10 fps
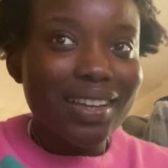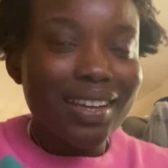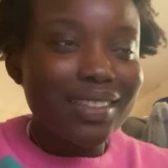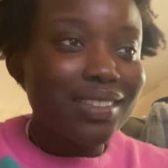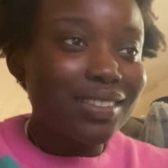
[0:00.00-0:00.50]

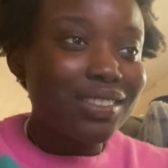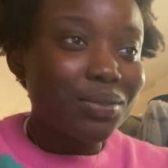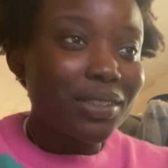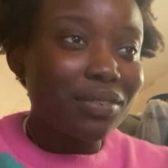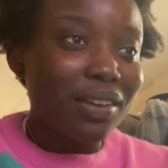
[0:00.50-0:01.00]
I started
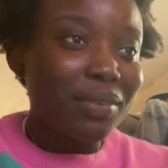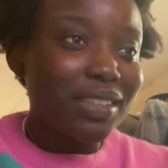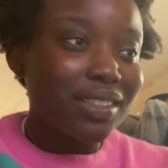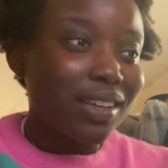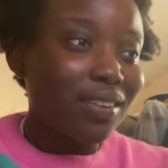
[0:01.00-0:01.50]
twenty-five
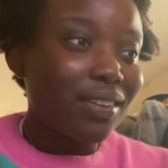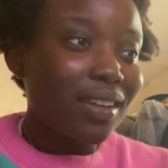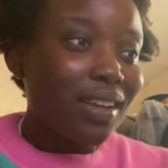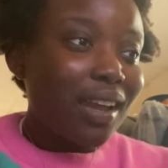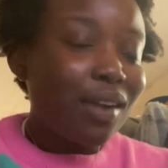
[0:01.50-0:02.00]
minutes ago.
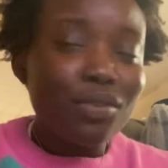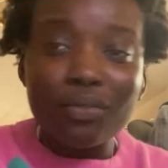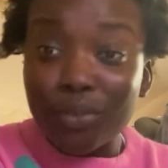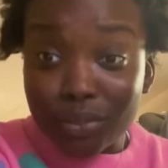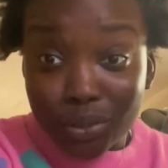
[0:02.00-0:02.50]
I've written
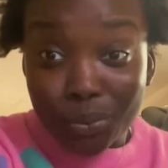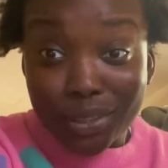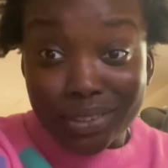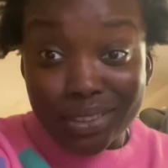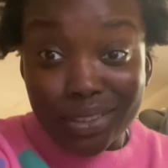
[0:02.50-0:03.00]
four hundred
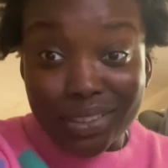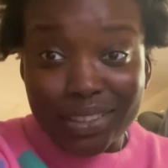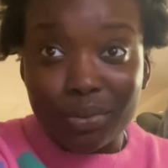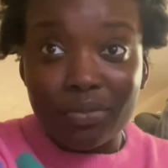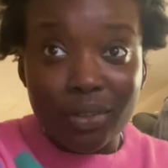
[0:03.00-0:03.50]
words, so I
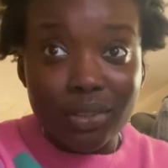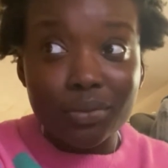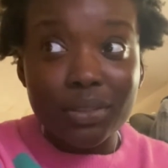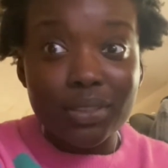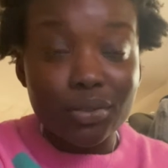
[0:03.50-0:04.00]
did four hundred
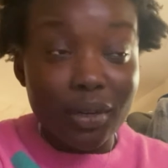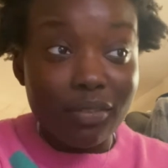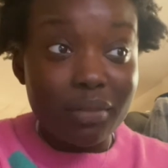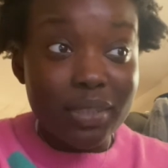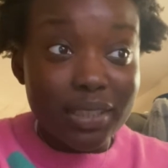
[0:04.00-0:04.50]
words in
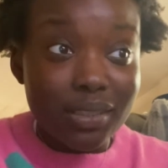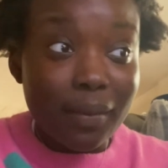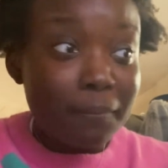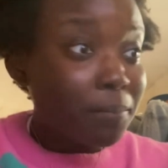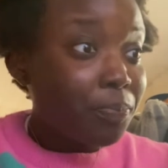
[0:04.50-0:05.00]
twenty-five minutes.
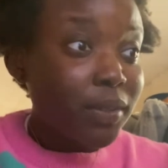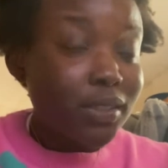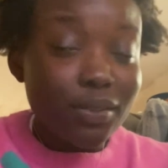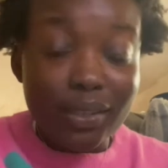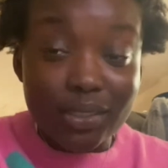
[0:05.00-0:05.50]

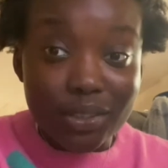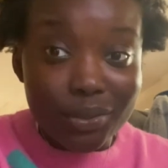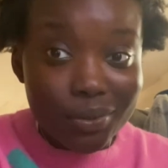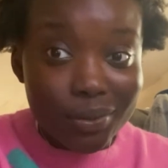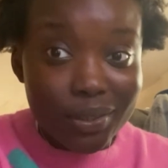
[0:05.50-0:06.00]
So I can
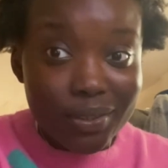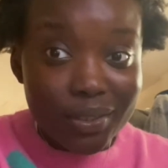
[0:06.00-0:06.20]
do